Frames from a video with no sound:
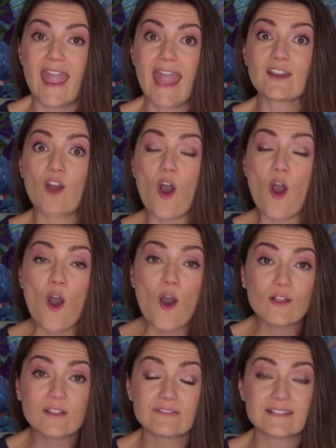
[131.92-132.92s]
And
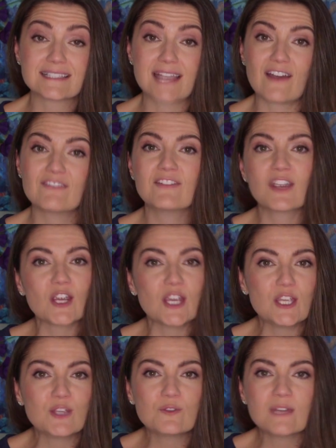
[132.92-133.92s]
all of us have very
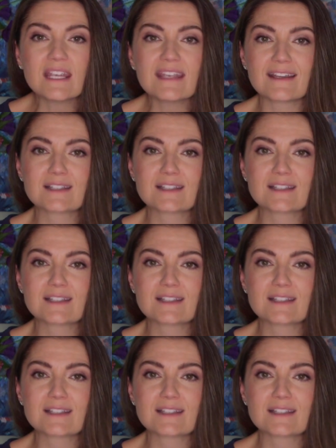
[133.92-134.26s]
unique